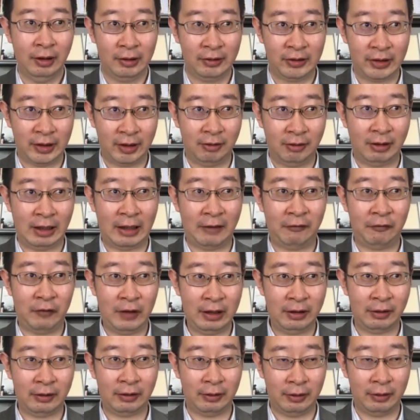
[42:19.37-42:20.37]
So I
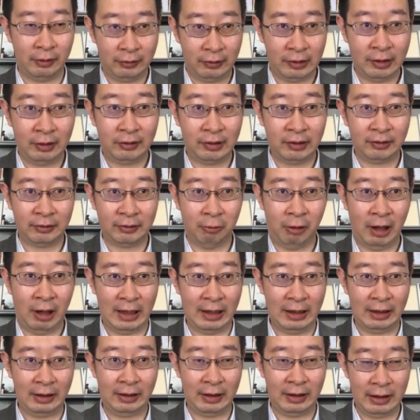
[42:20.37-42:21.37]
think this is
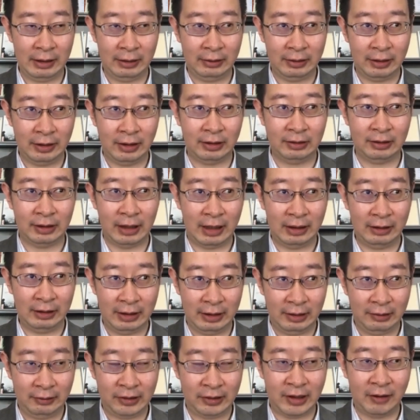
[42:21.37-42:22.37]
why in the
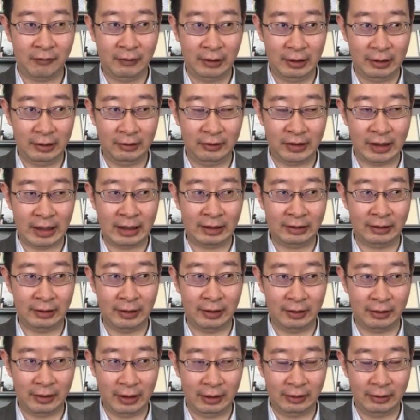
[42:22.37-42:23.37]
1970s and
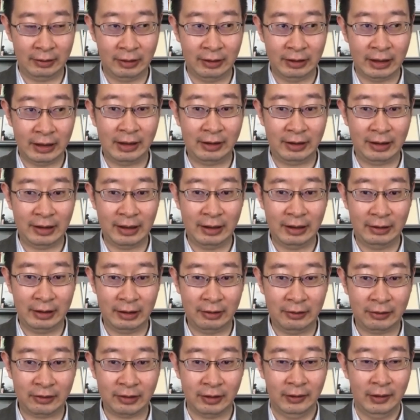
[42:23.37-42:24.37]
in the
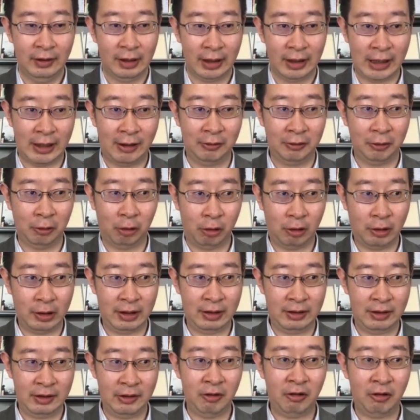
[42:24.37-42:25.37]
1980s, Cold War
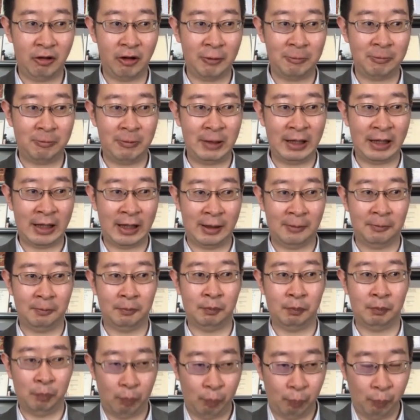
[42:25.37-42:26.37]
in Europe
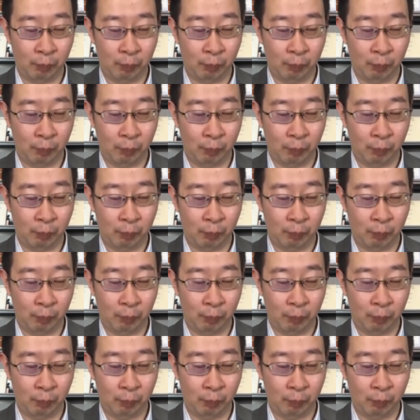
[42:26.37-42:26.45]
become